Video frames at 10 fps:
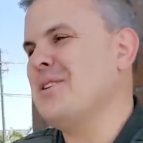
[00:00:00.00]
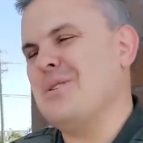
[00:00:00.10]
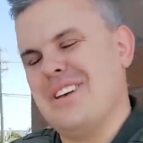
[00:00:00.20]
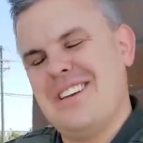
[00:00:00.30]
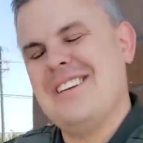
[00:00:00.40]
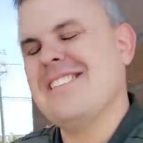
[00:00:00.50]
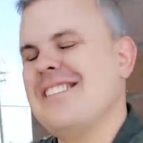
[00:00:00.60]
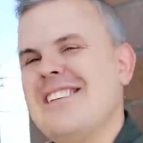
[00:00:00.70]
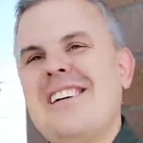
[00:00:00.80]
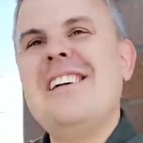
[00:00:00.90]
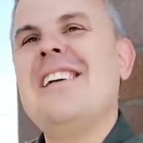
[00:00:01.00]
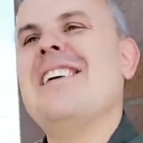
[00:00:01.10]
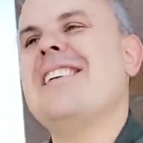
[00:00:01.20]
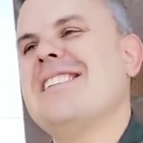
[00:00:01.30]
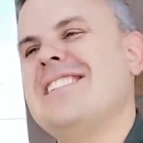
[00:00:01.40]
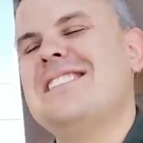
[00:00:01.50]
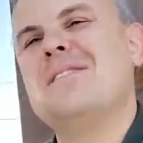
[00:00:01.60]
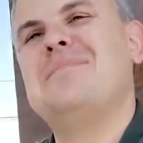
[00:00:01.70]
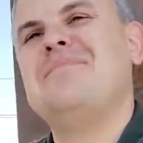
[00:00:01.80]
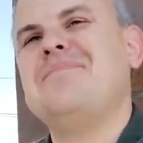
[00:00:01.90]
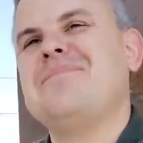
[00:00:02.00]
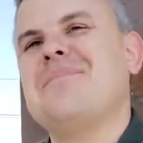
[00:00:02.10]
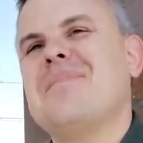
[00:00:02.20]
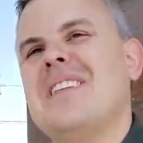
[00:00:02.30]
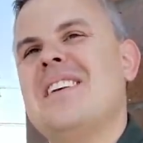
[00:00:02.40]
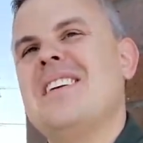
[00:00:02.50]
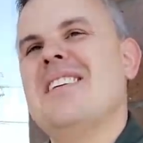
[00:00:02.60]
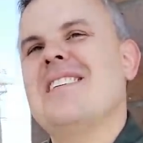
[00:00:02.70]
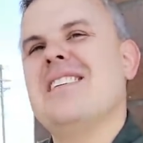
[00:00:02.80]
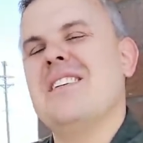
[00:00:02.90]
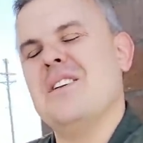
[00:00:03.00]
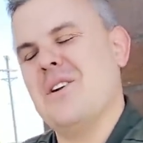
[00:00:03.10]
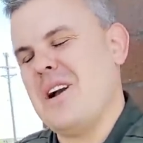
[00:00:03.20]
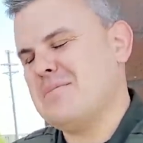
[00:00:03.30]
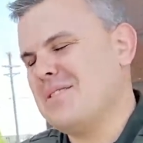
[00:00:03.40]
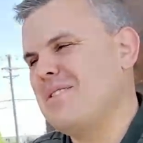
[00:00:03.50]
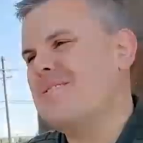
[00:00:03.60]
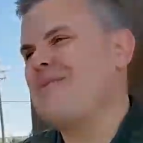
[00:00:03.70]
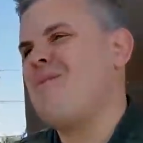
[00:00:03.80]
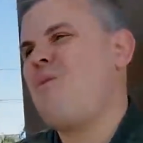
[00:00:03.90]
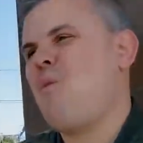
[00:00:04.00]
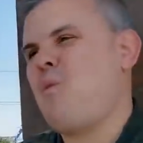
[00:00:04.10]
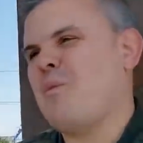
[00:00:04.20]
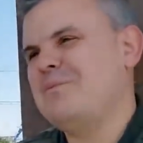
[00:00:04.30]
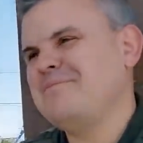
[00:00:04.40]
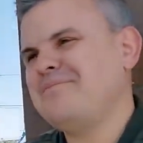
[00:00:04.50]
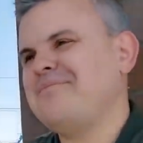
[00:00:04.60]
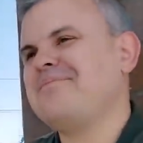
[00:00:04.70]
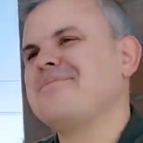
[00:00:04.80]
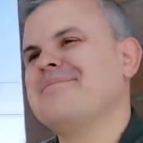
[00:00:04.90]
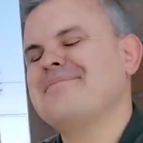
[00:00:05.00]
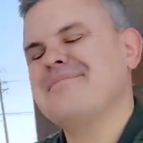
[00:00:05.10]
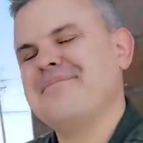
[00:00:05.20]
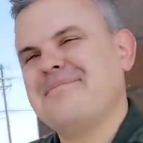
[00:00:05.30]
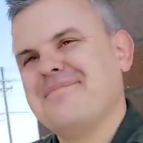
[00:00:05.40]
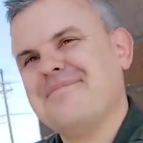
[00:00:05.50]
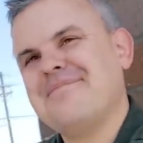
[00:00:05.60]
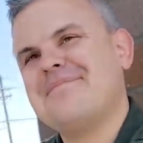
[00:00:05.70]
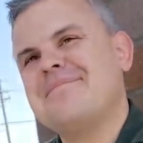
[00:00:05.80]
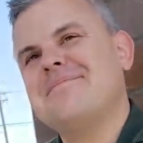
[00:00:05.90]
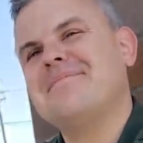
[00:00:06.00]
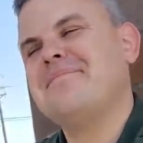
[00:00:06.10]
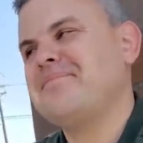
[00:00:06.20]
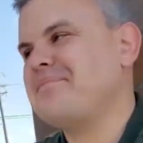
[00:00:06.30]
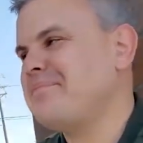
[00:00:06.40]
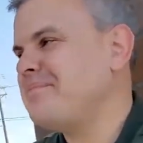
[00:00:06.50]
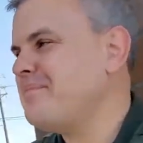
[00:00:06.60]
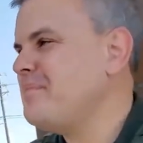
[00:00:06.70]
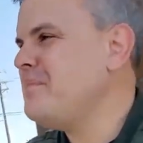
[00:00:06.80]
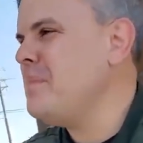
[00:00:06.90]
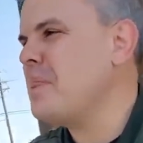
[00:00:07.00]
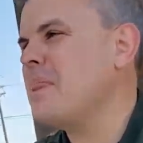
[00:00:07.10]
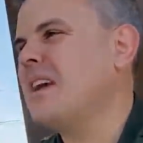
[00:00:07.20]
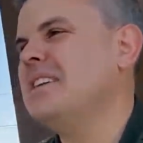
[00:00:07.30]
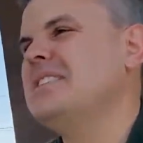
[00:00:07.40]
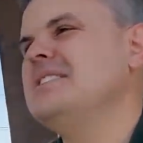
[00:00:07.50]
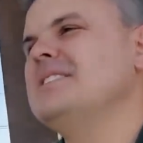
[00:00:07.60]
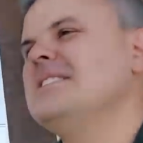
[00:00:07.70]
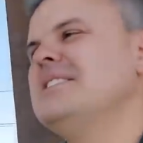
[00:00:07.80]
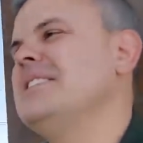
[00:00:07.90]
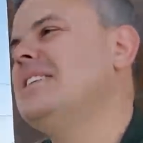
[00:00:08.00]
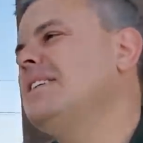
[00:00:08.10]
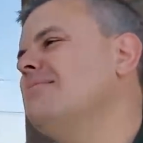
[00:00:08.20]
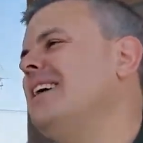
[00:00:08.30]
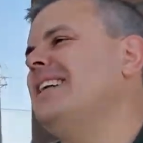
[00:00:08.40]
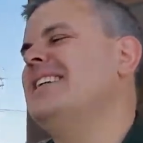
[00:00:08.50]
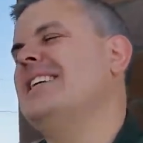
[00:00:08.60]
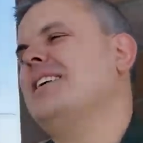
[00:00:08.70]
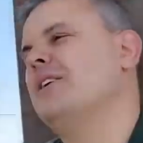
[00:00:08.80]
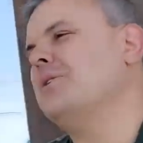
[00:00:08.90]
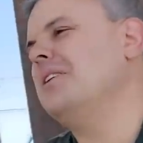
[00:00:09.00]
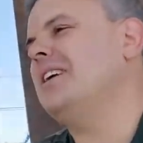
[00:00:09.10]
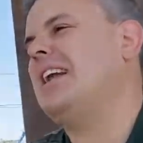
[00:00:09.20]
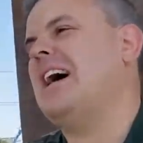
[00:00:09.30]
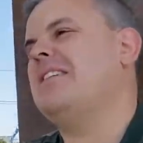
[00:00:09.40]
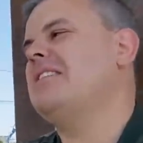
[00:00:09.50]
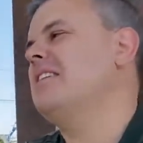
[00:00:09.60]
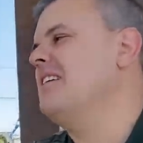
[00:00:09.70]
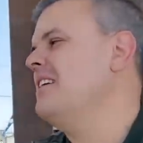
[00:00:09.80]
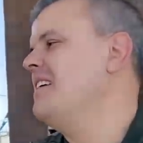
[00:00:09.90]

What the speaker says: So it's not a matter of, you know, the government shouldn't be controlling that. And to take away somebody's right to defend themselves because they're addicted to a substance that we're not addicted to, and government said that we can do our thing.